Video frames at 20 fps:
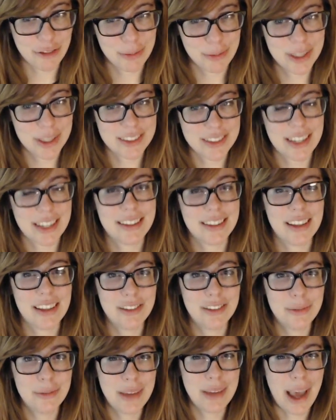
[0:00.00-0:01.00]
because I tend
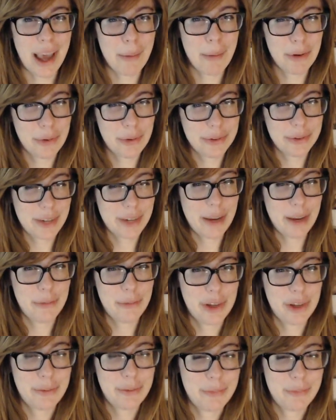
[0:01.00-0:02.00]
to be happier when I'm with